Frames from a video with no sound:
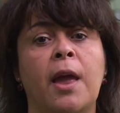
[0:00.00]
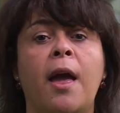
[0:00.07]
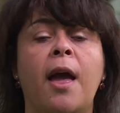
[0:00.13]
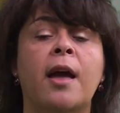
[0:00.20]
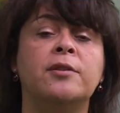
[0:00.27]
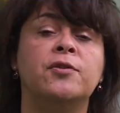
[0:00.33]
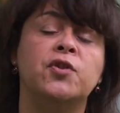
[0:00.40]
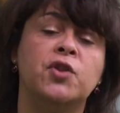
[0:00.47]

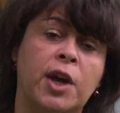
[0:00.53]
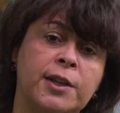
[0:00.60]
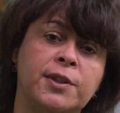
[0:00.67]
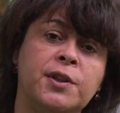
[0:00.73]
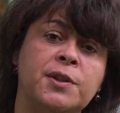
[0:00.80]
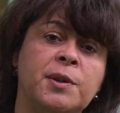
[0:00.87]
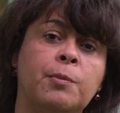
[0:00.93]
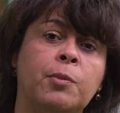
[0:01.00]
and
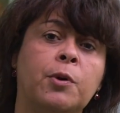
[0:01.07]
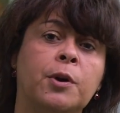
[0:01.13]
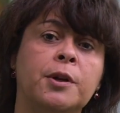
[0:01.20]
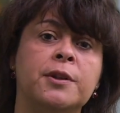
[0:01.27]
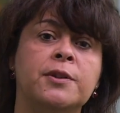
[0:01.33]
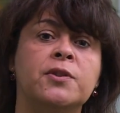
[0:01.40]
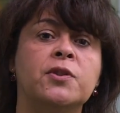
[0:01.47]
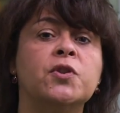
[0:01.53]
just as
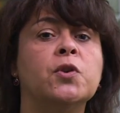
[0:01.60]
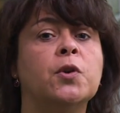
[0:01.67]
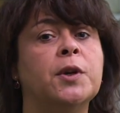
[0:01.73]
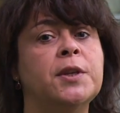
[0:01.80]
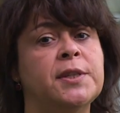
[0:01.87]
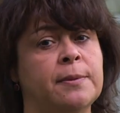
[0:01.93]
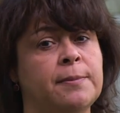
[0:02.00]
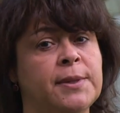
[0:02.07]
important as the
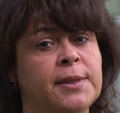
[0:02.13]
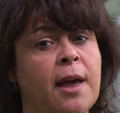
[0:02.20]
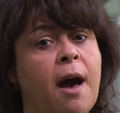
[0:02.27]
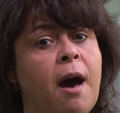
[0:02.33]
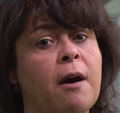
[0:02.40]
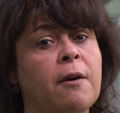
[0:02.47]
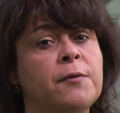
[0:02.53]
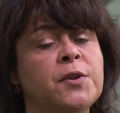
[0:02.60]
stories
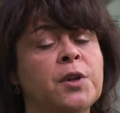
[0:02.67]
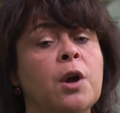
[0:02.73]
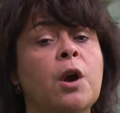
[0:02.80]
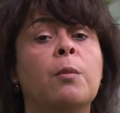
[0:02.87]
themselves,